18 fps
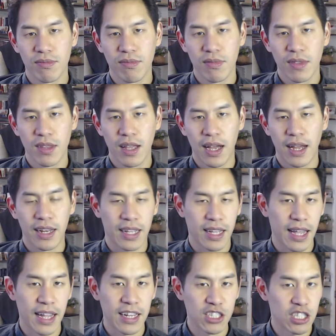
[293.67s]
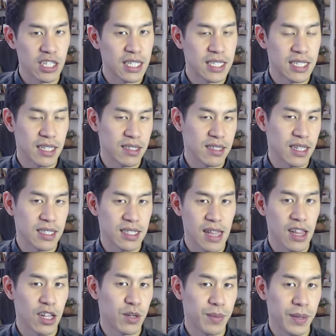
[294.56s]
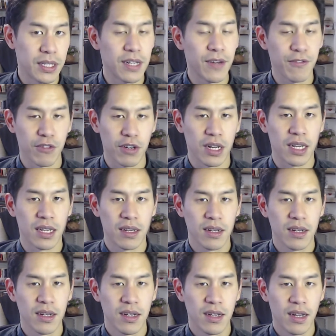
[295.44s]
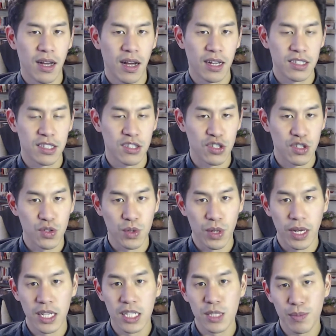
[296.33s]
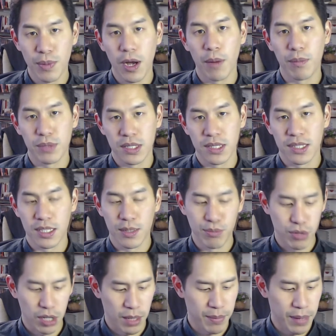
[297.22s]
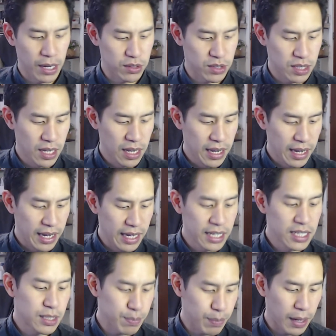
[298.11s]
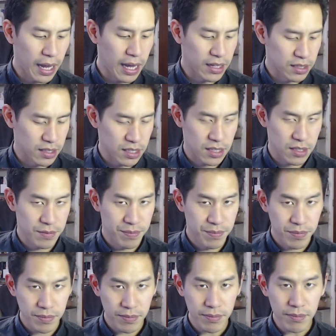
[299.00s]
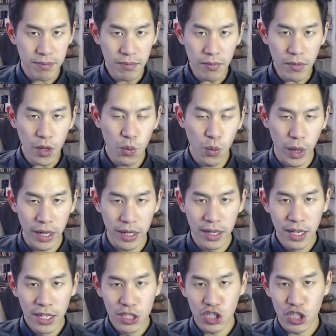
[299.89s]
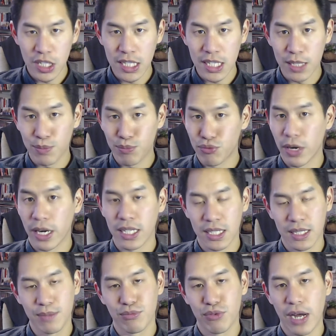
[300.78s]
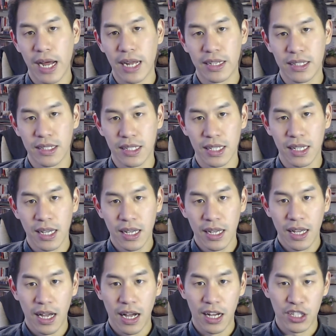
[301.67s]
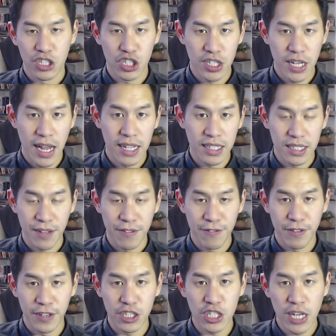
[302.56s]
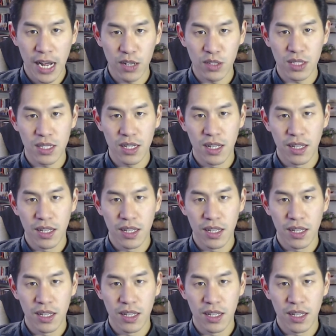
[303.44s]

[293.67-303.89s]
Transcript: And occasionally he does things a little bit differently to suit his purposes, to bring about his plans. When Jesus breaks the bread and he shares the fish out, the